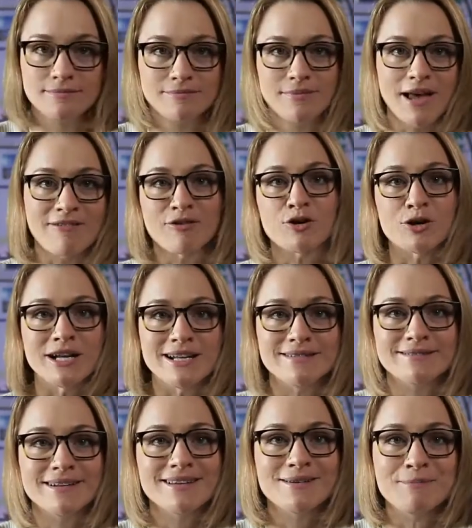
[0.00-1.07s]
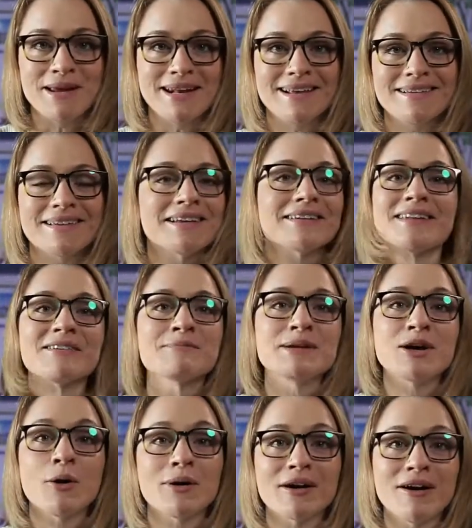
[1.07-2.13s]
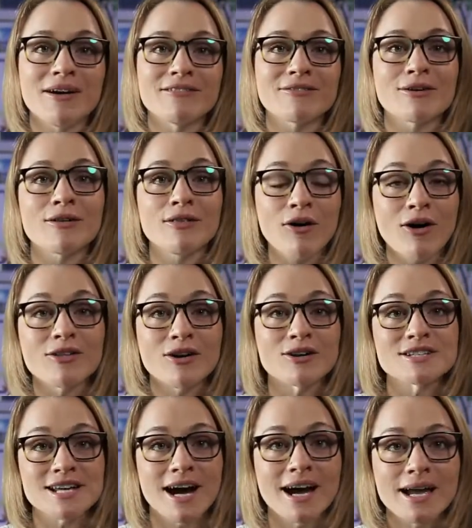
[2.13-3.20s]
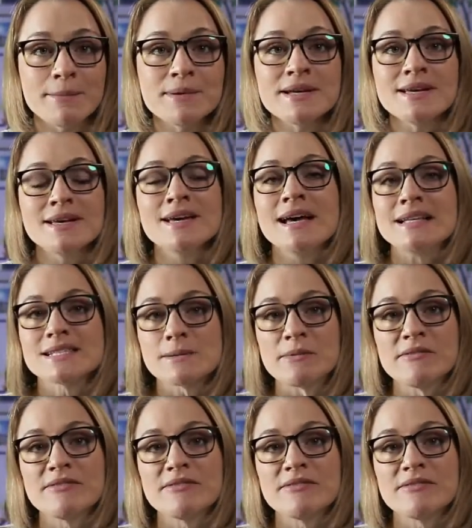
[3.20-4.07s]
evergreen, meaning that they've been going on for a long, long time. And some of